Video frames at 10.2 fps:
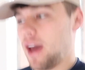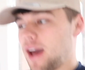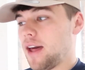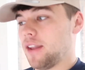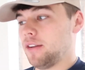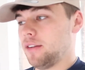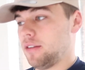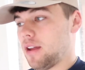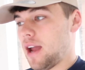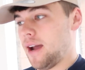
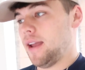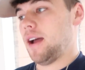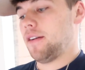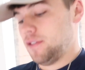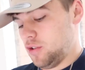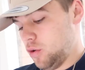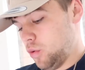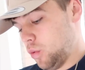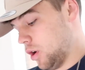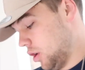and I have
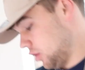to